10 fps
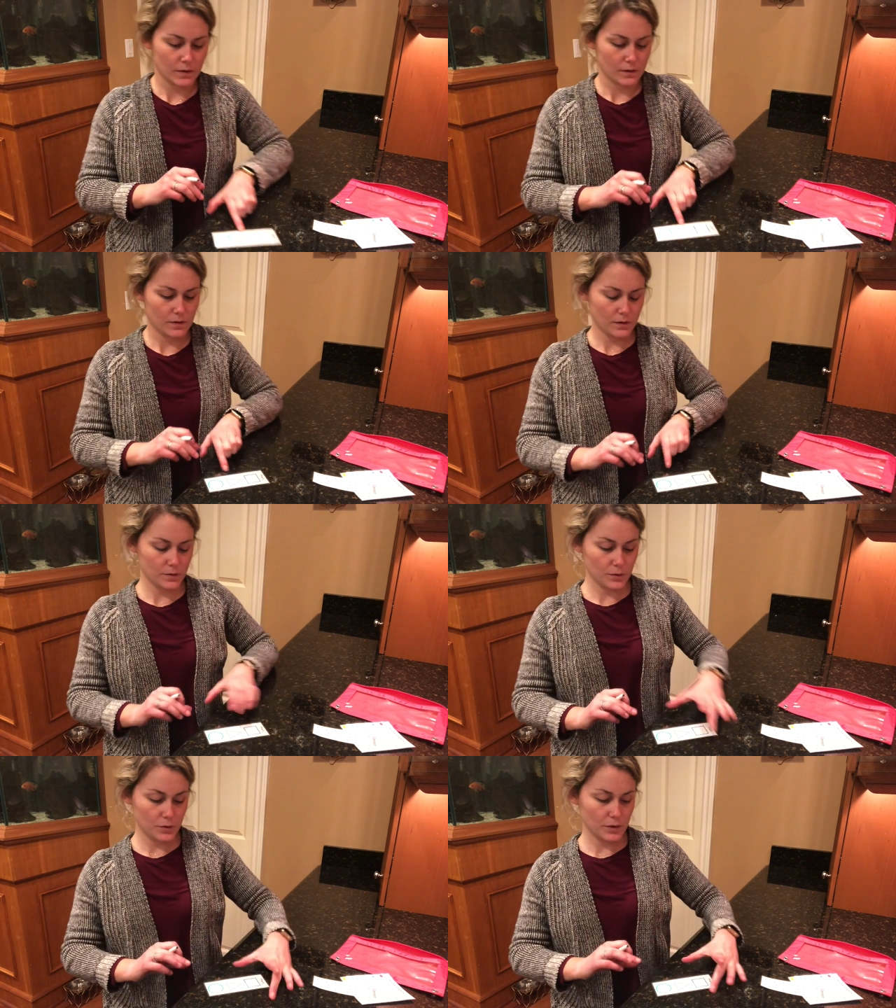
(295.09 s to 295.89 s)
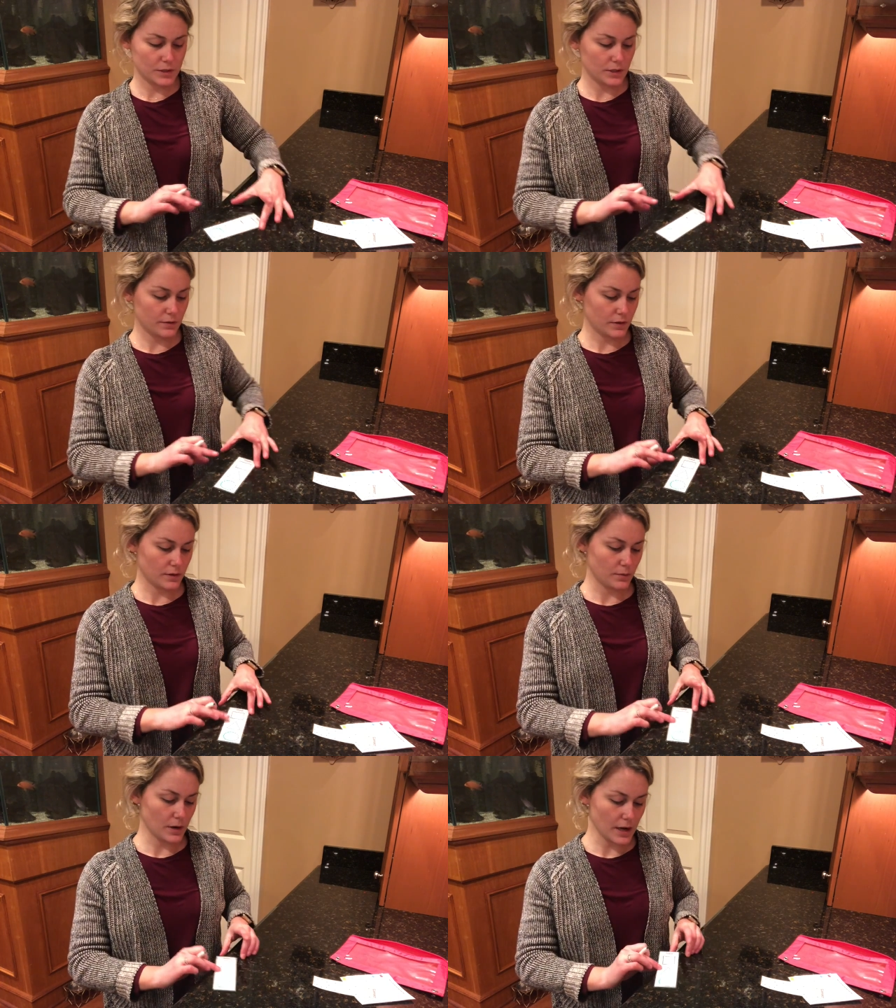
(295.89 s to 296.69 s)
So this one you can see very
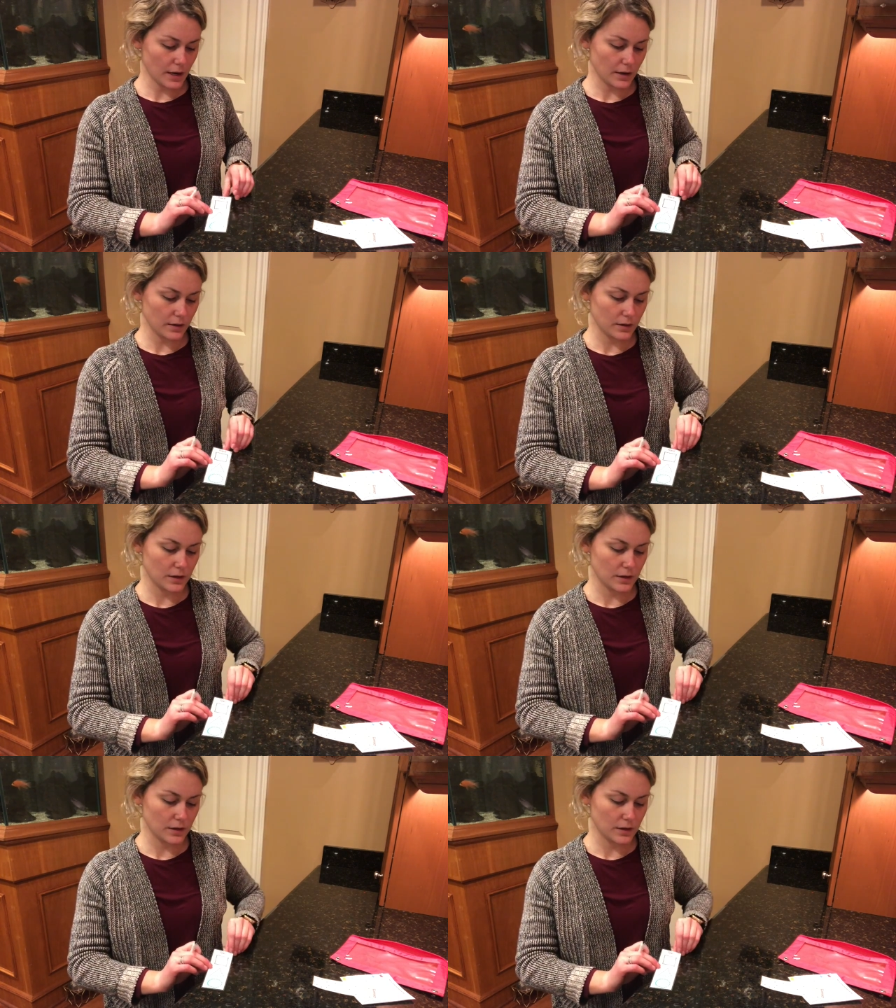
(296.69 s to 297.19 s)
well.